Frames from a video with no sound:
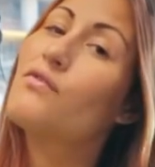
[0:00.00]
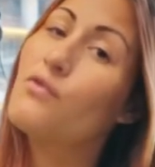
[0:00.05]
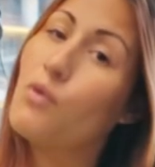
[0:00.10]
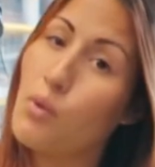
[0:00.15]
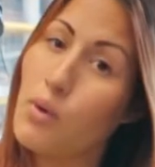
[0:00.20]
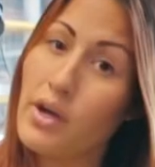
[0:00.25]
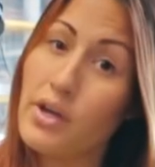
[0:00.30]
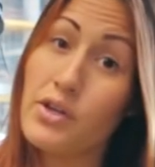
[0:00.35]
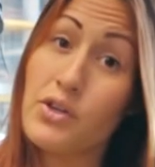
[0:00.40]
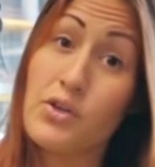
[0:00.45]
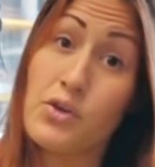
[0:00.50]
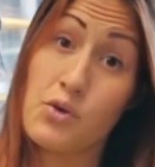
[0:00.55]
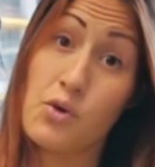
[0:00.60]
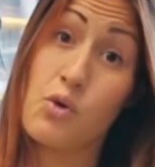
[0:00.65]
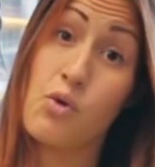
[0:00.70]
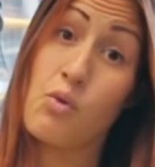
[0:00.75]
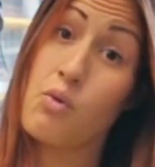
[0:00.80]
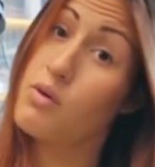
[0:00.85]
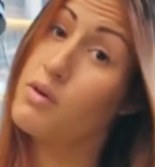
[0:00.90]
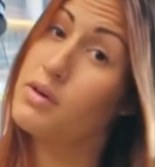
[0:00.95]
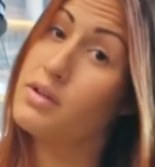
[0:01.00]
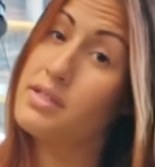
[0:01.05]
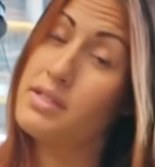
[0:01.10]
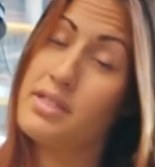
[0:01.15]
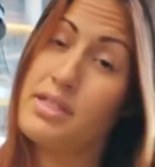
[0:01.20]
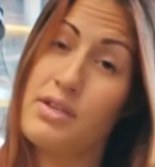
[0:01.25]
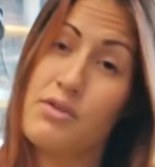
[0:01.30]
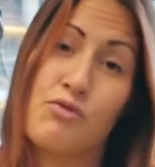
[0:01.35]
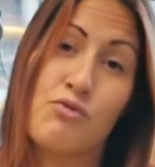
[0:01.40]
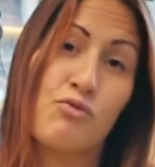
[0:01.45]
void your
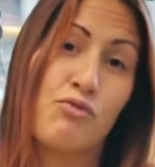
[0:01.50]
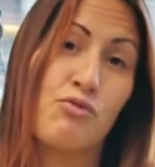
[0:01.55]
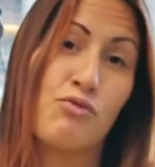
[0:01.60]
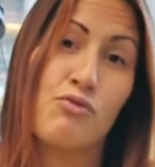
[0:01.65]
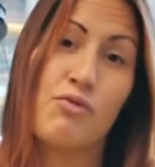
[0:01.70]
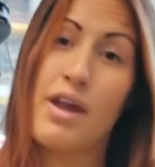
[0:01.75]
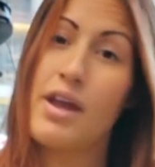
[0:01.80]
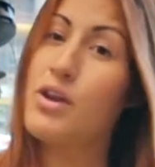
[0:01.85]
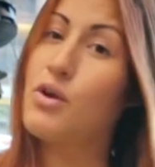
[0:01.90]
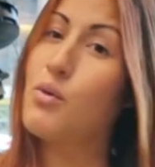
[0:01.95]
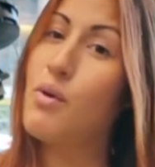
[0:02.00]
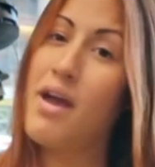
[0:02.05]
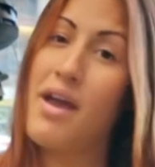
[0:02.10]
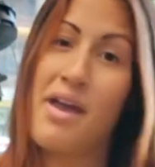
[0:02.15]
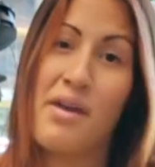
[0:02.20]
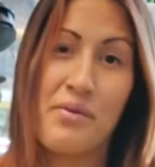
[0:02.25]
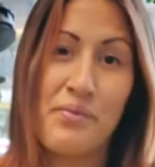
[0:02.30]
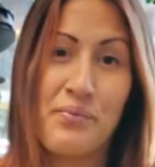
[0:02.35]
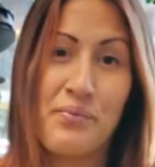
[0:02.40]
warranty right away.